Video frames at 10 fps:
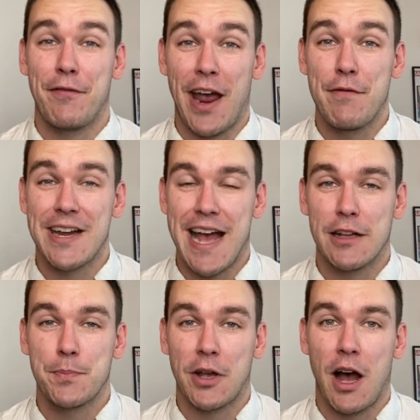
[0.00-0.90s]
favourite
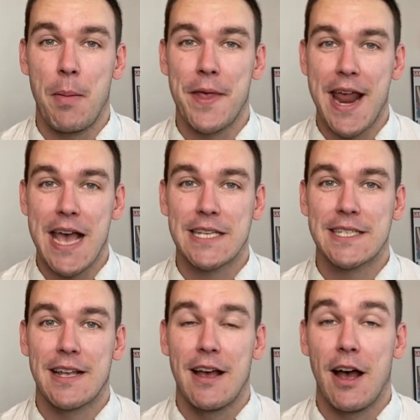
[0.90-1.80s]
now to become the
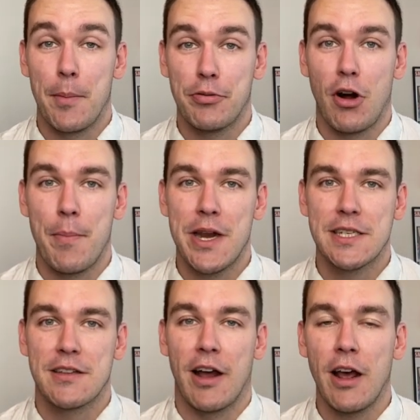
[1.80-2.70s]
next Prime Minister.